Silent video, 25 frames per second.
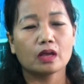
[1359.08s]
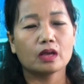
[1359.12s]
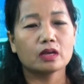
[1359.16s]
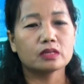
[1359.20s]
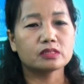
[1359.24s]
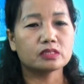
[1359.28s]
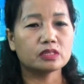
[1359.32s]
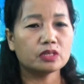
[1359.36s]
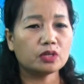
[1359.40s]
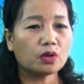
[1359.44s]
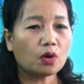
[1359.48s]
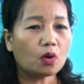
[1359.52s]

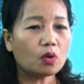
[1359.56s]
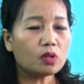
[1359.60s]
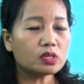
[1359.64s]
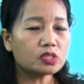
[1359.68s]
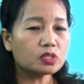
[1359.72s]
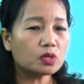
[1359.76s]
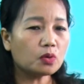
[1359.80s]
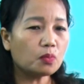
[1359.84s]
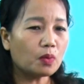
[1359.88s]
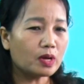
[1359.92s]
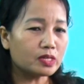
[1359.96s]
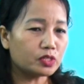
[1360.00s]
She
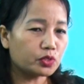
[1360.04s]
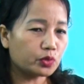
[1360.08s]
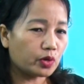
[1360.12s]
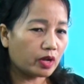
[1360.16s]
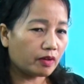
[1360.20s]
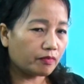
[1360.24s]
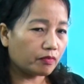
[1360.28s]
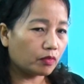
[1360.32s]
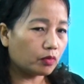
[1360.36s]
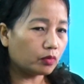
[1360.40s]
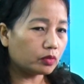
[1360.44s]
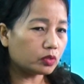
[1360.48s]
also wants to
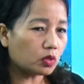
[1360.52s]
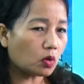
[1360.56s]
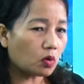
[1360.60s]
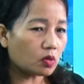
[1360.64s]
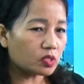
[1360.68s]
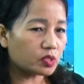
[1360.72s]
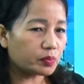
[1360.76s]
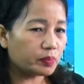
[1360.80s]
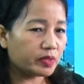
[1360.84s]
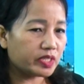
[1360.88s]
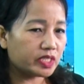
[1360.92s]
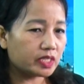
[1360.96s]
have good
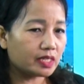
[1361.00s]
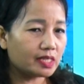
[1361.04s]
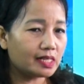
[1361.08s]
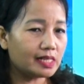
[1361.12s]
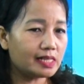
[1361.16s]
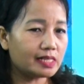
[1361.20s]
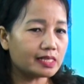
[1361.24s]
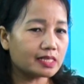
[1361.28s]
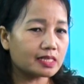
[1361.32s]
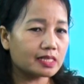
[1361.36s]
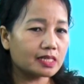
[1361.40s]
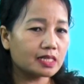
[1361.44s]

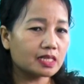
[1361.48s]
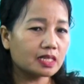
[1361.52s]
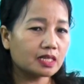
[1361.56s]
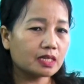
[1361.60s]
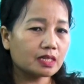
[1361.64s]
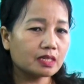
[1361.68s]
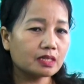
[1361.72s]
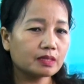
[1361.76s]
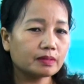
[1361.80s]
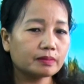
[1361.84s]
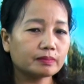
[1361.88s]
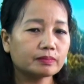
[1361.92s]
hospitals,
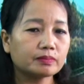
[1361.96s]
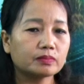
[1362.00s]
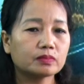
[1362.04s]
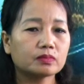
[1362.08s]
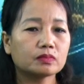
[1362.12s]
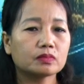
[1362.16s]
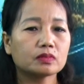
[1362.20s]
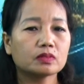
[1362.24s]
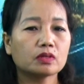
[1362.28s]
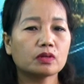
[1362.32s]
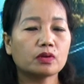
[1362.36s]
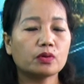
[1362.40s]

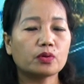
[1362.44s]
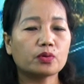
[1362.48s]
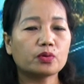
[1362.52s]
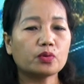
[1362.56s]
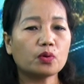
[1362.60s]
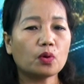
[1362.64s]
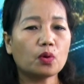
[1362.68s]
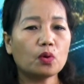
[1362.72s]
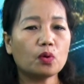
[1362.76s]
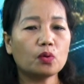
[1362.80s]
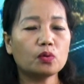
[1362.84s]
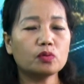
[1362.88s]

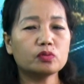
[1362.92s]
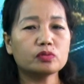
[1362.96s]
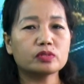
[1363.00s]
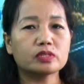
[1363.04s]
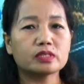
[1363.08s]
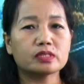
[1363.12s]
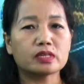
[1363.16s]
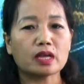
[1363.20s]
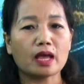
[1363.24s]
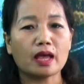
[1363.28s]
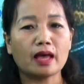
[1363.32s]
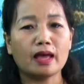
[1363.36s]

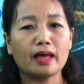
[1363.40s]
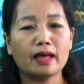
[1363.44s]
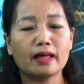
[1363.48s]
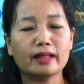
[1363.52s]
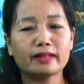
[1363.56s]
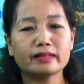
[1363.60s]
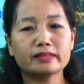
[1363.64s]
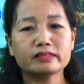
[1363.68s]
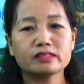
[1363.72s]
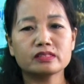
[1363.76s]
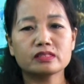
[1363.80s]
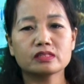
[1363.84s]
roads
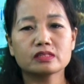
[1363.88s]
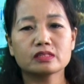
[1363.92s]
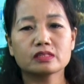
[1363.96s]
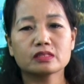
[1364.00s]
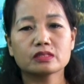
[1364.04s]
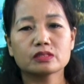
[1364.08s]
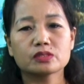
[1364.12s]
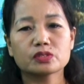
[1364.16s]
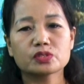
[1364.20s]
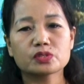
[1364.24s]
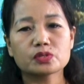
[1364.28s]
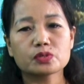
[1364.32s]
and
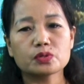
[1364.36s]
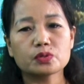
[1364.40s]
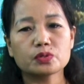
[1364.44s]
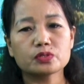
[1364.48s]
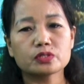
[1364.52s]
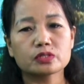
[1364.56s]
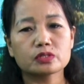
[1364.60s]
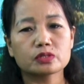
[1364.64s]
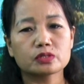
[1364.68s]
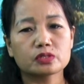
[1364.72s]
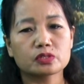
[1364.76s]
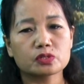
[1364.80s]

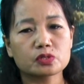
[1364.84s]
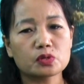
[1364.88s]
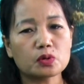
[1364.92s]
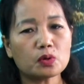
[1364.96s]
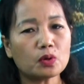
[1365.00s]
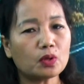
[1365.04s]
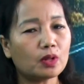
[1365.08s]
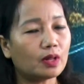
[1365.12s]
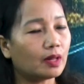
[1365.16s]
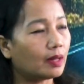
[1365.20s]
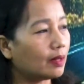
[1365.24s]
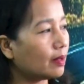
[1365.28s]

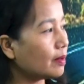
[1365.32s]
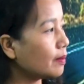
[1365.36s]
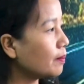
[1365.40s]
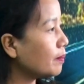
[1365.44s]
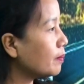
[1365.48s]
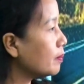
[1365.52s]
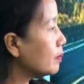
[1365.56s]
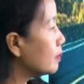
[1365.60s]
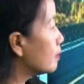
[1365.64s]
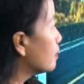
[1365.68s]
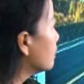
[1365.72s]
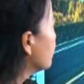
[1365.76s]

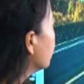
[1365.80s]
school.